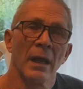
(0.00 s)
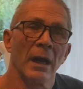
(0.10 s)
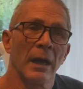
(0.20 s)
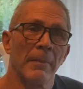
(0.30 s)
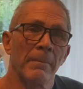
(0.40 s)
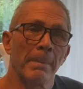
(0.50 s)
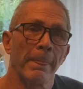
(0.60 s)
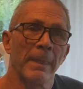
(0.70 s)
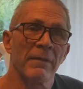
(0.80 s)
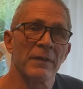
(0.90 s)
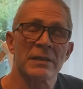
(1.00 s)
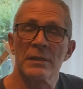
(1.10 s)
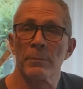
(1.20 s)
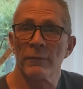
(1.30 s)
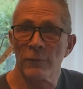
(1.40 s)
If it's
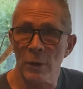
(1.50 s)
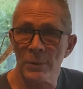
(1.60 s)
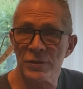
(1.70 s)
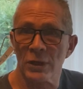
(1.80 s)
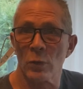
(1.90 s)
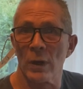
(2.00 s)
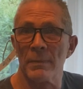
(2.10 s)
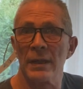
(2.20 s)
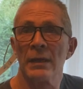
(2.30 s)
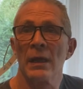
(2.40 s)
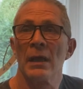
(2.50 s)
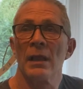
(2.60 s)
the performer's equipment,